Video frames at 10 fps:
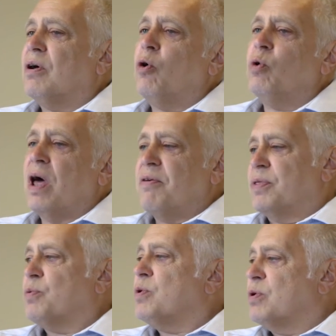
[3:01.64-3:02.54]
all over
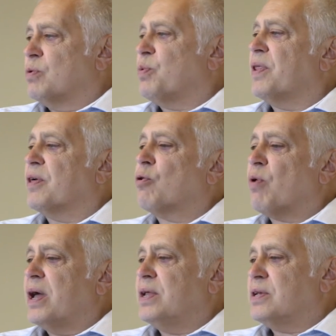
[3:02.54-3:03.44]
the world, one of the
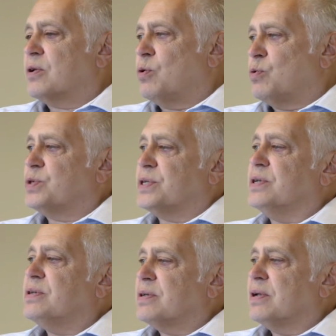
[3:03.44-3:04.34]
greatest
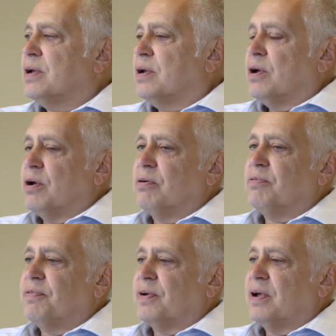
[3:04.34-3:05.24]
causes
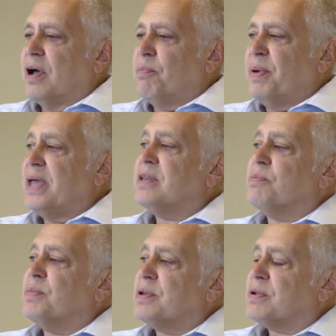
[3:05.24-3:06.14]
of
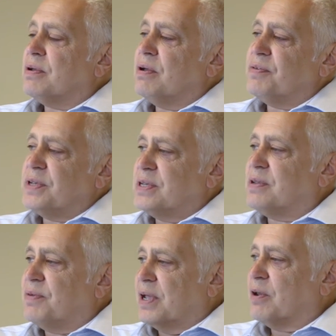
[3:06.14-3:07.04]
abandonment of
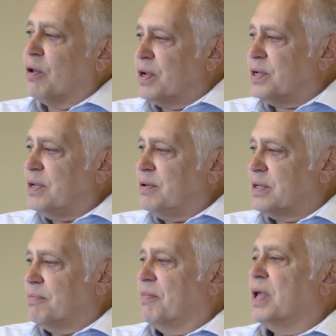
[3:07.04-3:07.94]
assistive
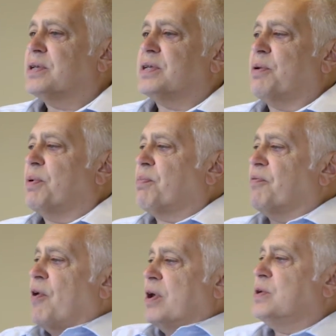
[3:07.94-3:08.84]
technologies, someone
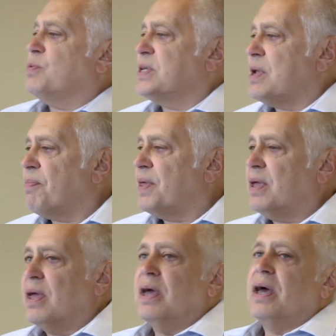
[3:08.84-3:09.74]
provides you with
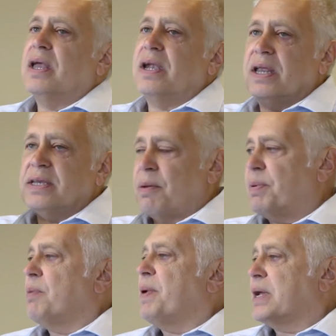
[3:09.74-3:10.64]
something and it ends up
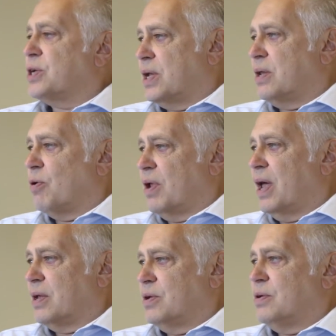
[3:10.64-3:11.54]
in the back shed, not
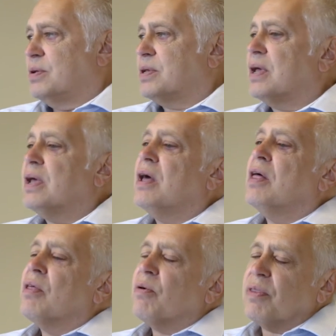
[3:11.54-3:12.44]
unused.
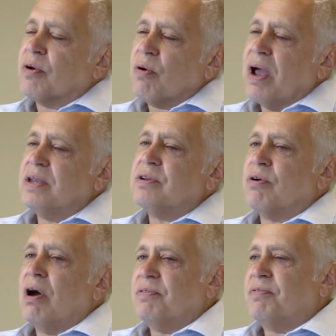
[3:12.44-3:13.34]
The greatest
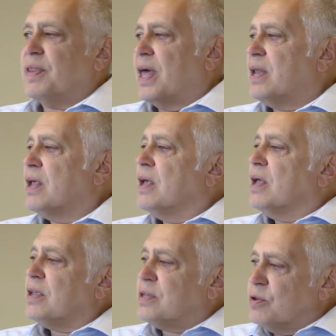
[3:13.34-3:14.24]
driver for that
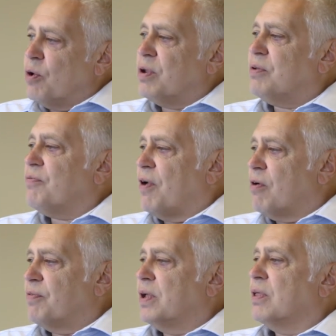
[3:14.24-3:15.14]
is not
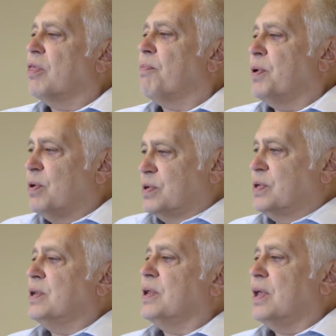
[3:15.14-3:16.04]
involving the
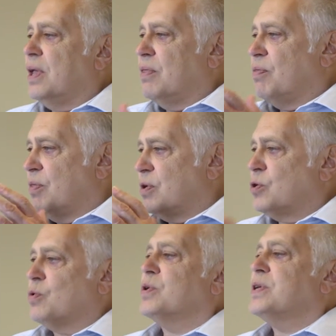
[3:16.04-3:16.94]
person in the
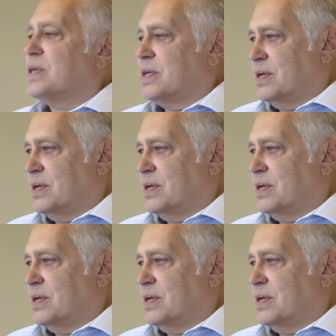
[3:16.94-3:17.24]
choice.